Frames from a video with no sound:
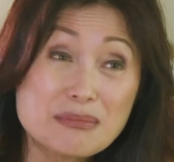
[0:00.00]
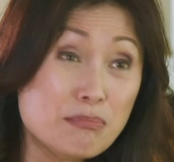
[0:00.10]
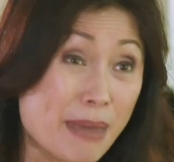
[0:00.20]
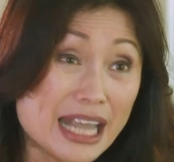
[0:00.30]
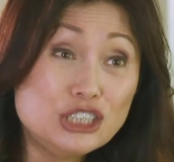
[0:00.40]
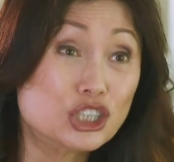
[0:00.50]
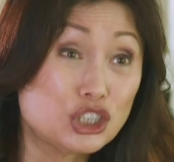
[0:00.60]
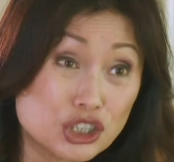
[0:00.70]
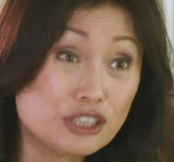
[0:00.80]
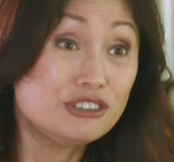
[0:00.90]
major
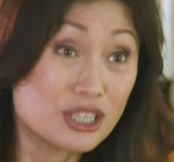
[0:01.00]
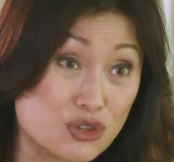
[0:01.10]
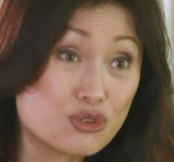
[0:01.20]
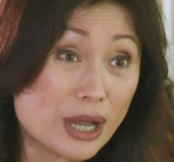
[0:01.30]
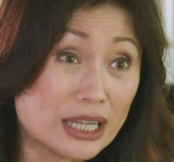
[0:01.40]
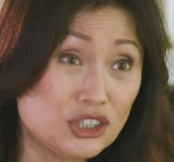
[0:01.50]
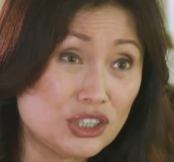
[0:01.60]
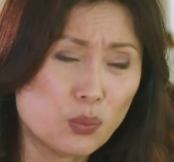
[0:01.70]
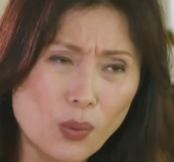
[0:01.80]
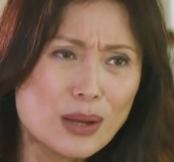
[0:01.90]
shift in strategy.
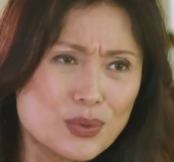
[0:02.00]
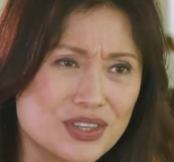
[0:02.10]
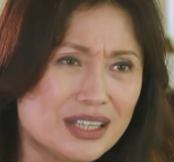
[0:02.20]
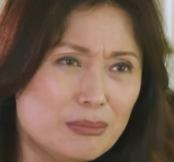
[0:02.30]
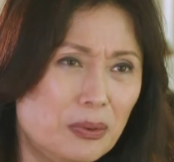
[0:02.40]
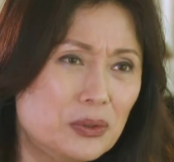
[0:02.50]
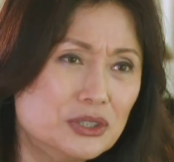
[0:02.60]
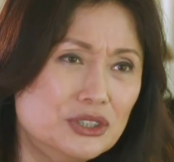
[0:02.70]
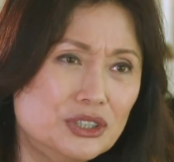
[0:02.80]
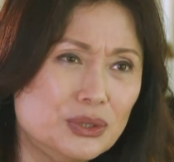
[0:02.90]
Why was that
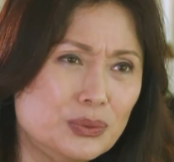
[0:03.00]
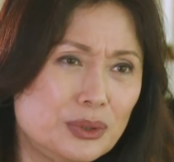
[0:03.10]
important to you?